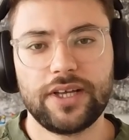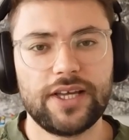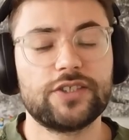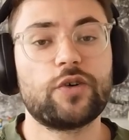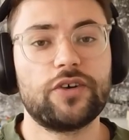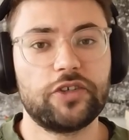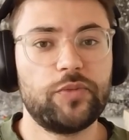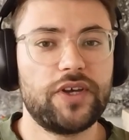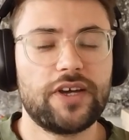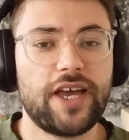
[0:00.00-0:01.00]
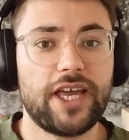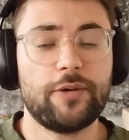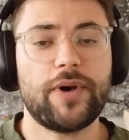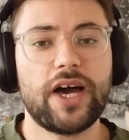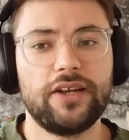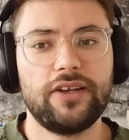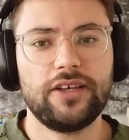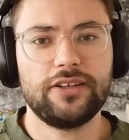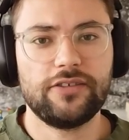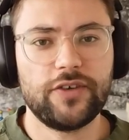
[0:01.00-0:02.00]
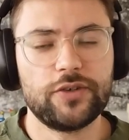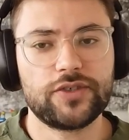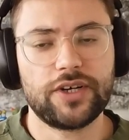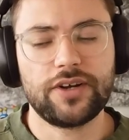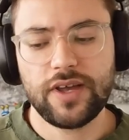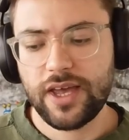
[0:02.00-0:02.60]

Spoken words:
is going to be a commodity in the future,